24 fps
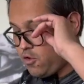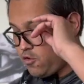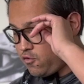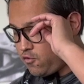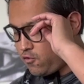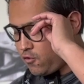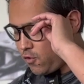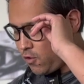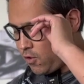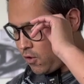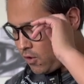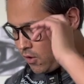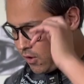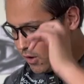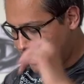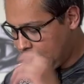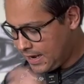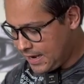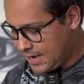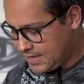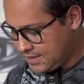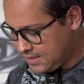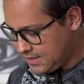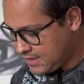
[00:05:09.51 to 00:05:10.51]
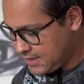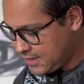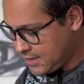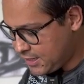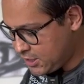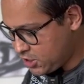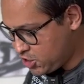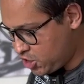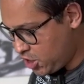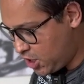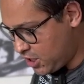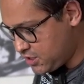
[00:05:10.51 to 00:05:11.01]
So I did an
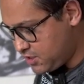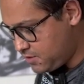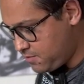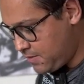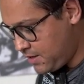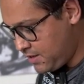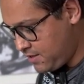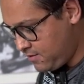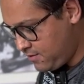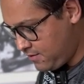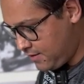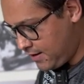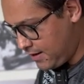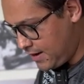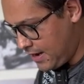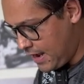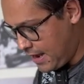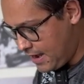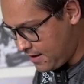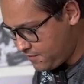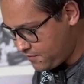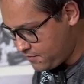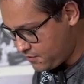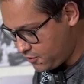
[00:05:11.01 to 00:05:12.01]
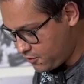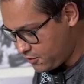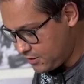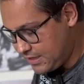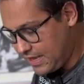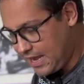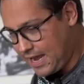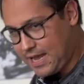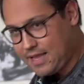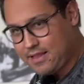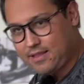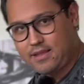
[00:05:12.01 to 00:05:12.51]
adjustment, and after
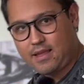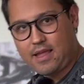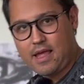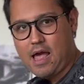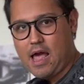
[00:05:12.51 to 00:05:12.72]
that,